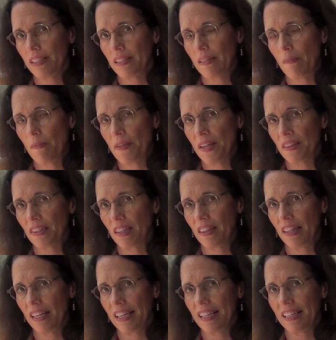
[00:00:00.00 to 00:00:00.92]
something
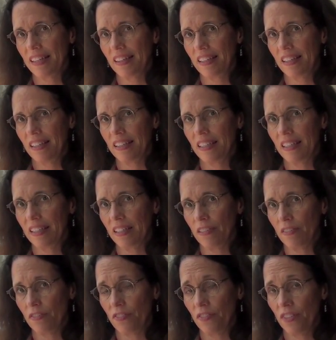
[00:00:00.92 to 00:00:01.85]
that they can then
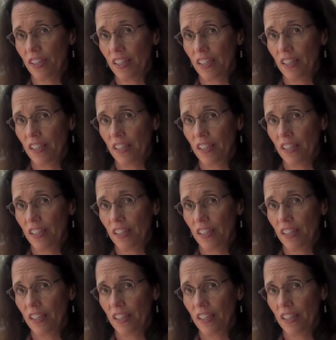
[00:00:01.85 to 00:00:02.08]
give